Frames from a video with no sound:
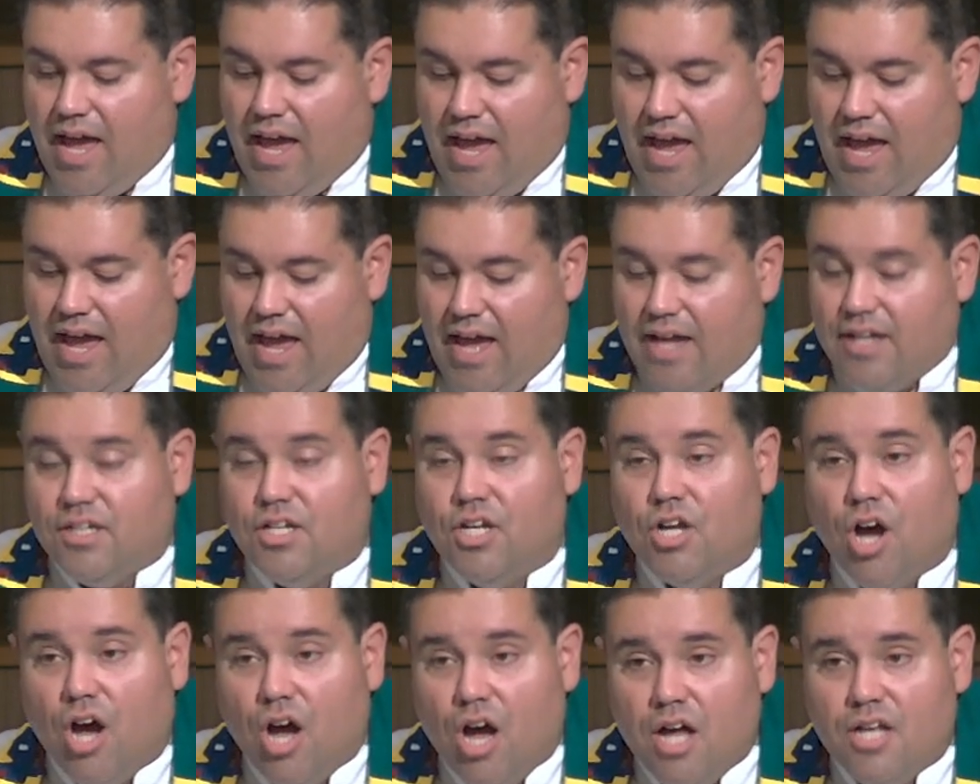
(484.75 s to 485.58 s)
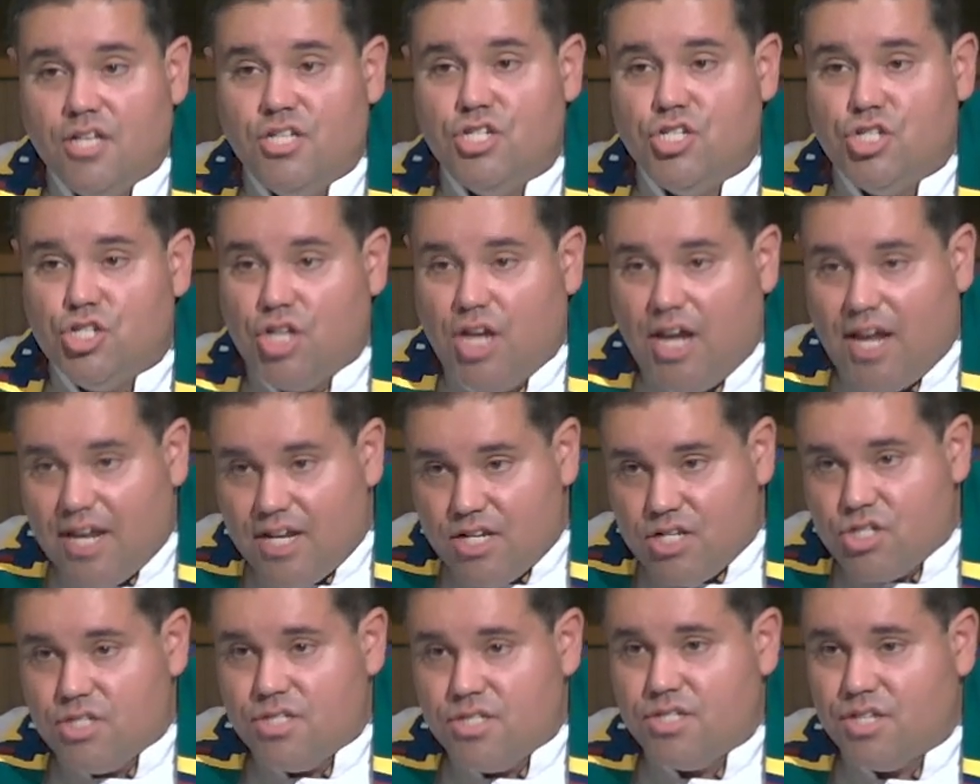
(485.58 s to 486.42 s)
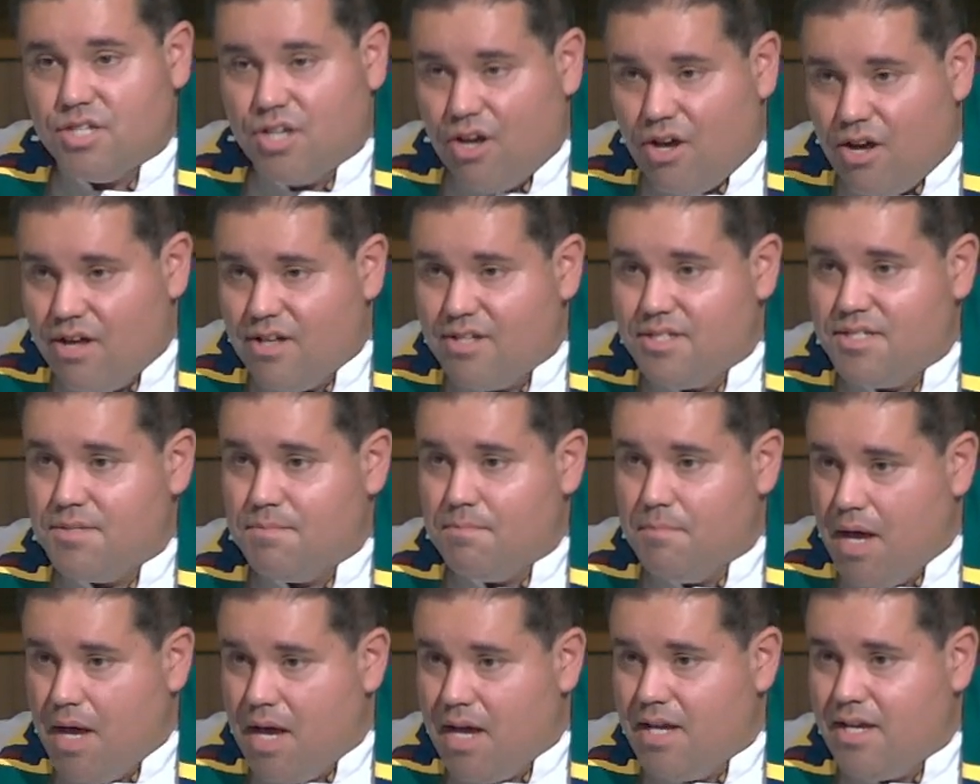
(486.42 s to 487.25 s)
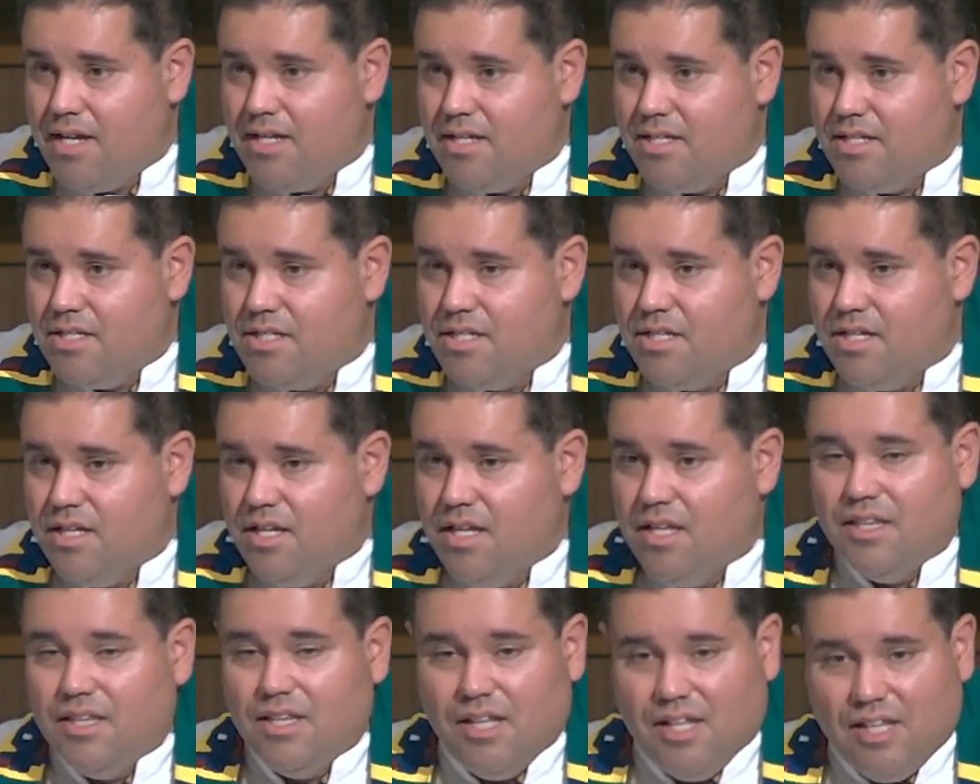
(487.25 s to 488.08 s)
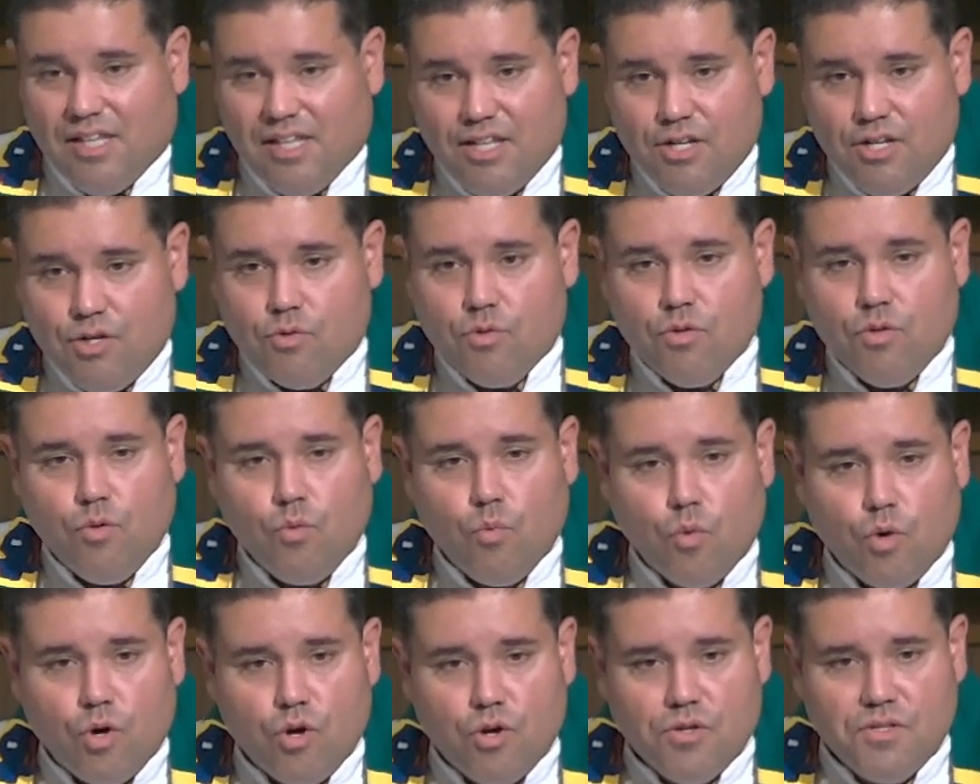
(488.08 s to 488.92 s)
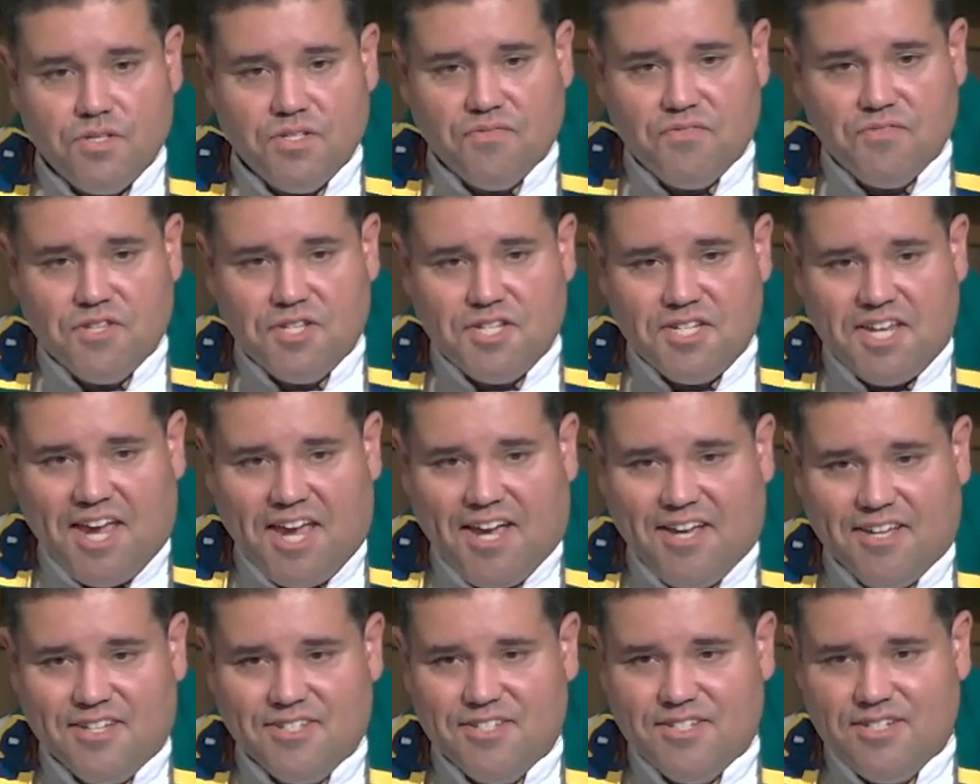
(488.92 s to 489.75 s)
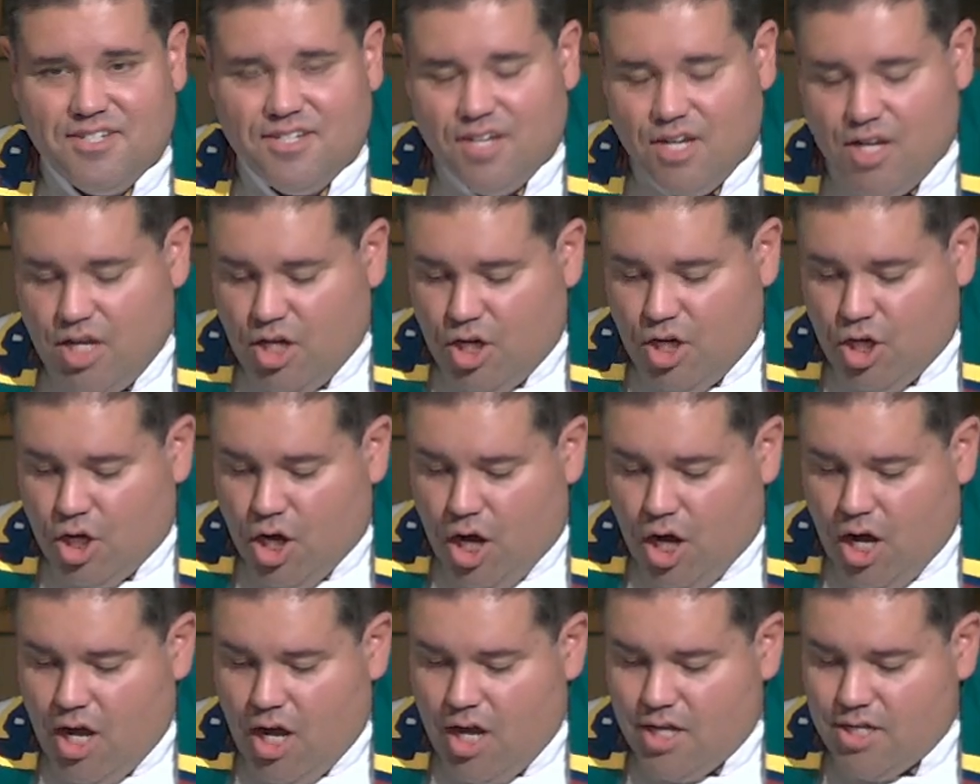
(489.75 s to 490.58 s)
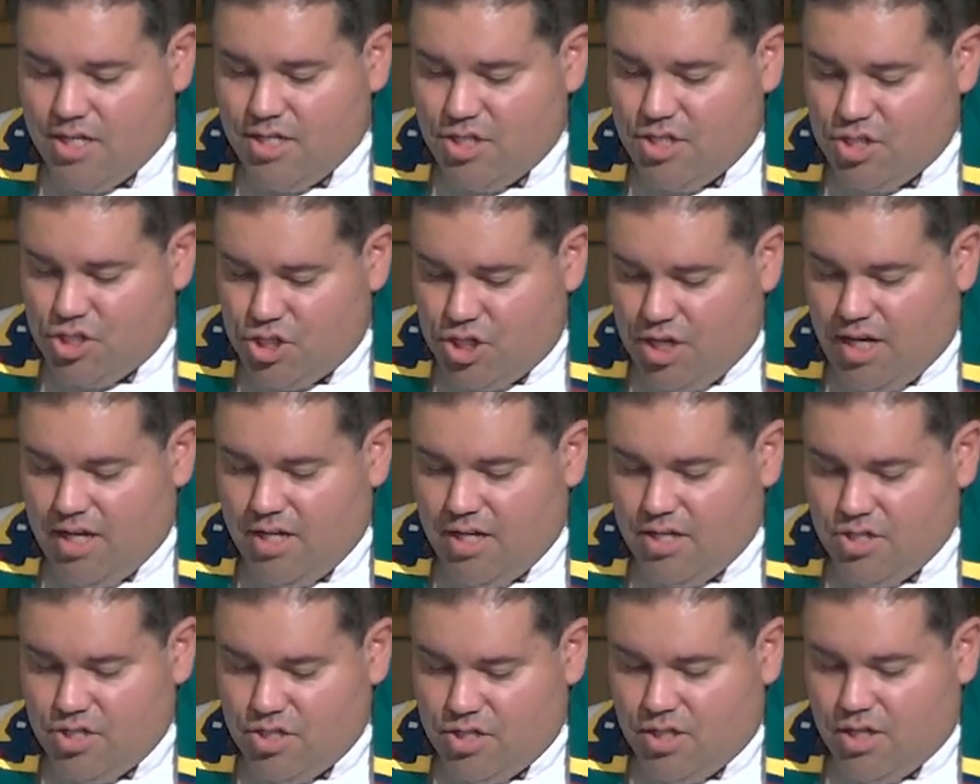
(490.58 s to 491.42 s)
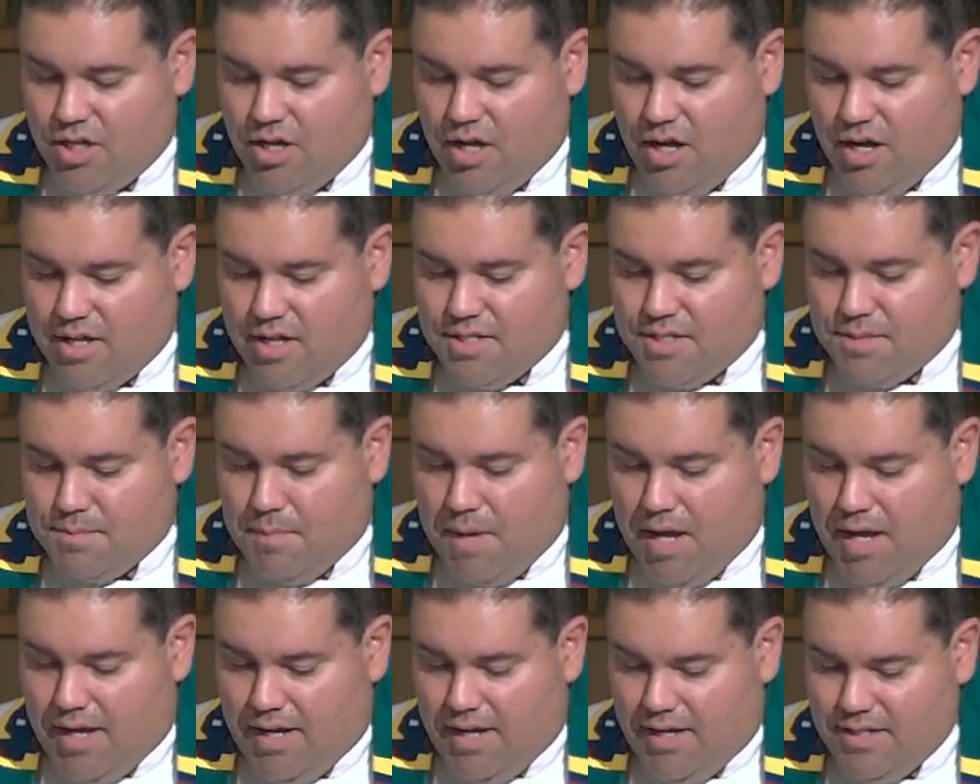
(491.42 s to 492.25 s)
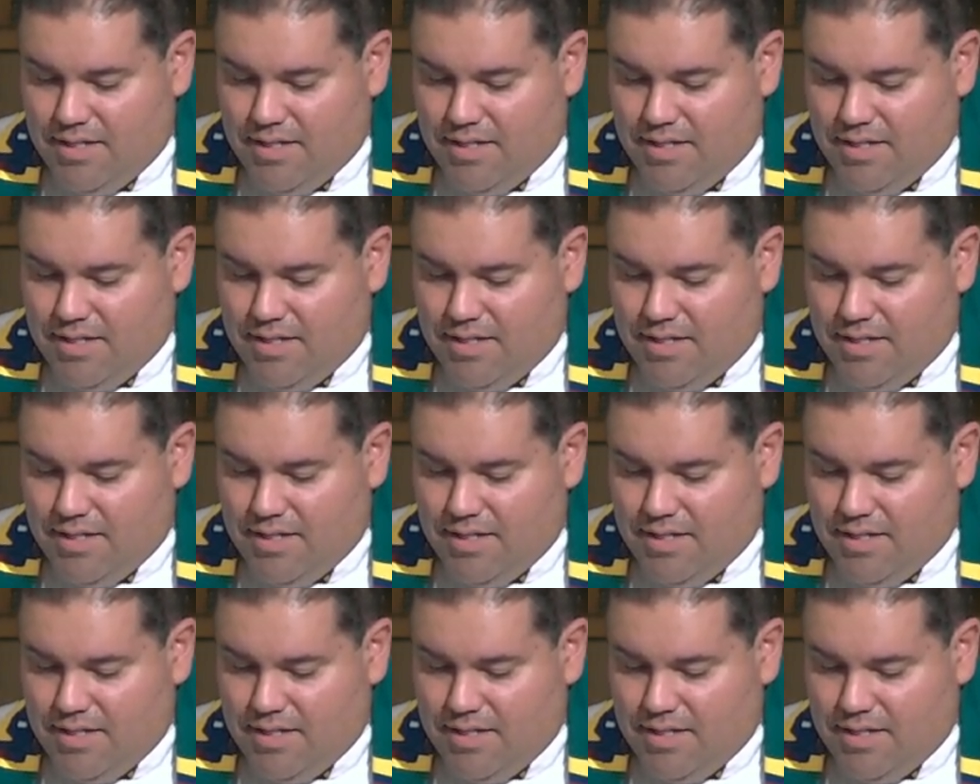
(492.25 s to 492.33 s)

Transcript: and God changes God's mind. The literal words of the text God changed God's mind